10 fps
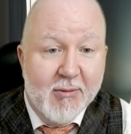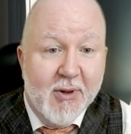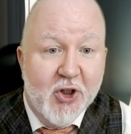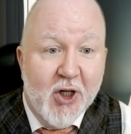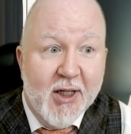
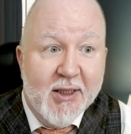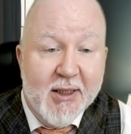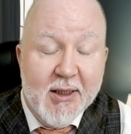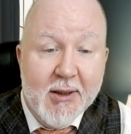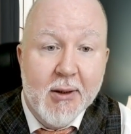The chance
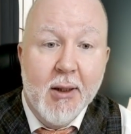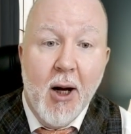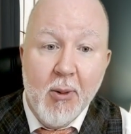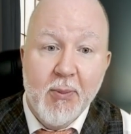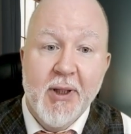is to
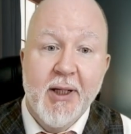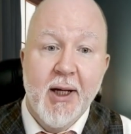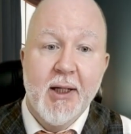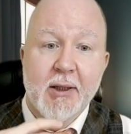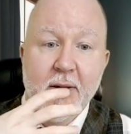
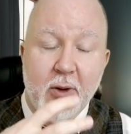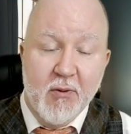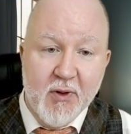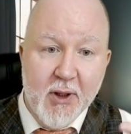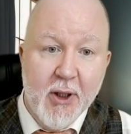complicate and
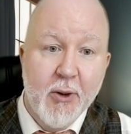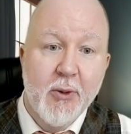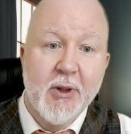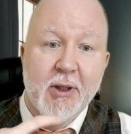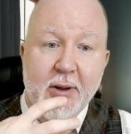
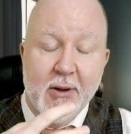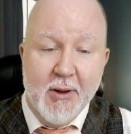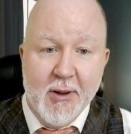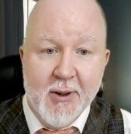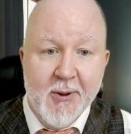overload and